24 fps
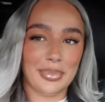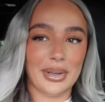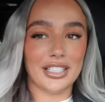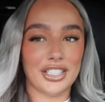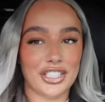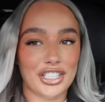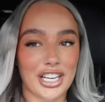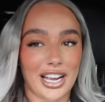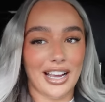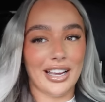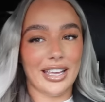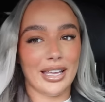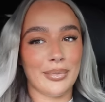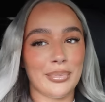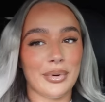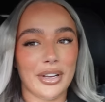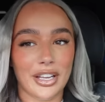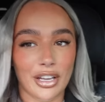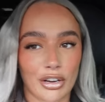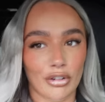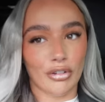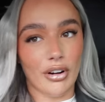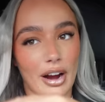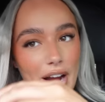beach jacket, but
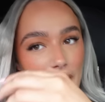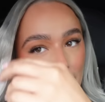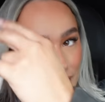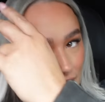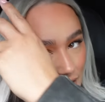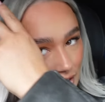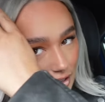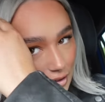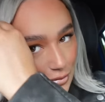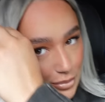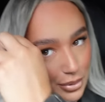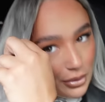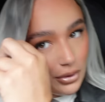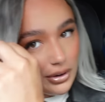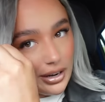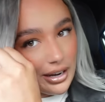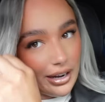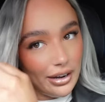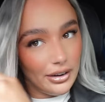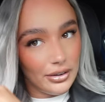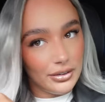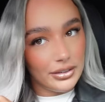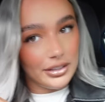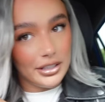in grey that they've bought
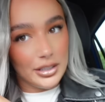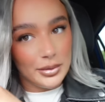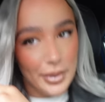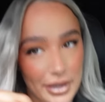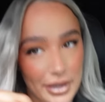out. This